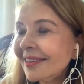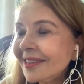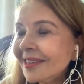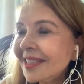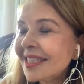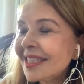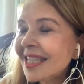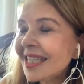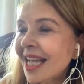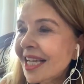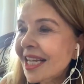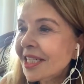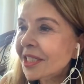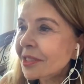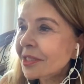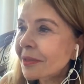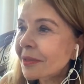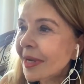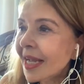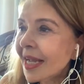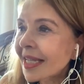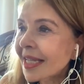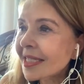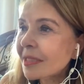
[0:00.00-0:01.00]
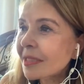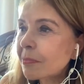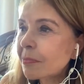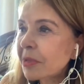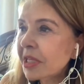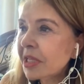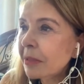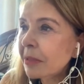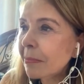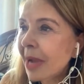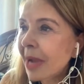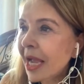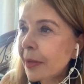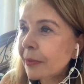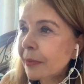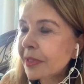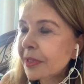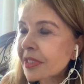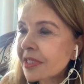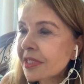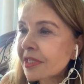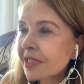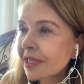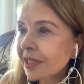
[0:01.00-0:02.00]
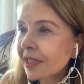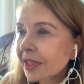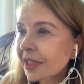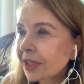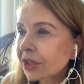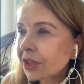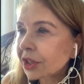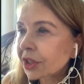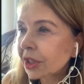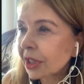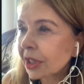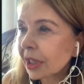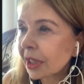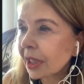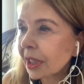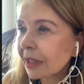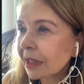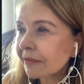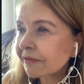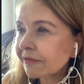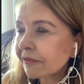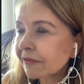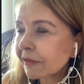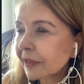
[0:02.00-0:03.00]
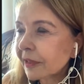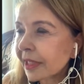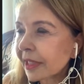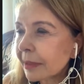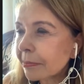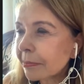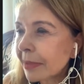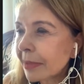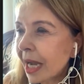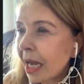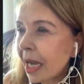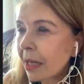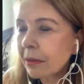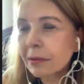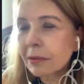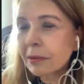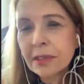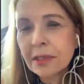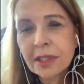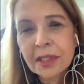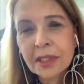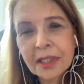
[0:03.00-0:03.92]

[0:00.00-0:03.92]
Sanio has been my researcher for about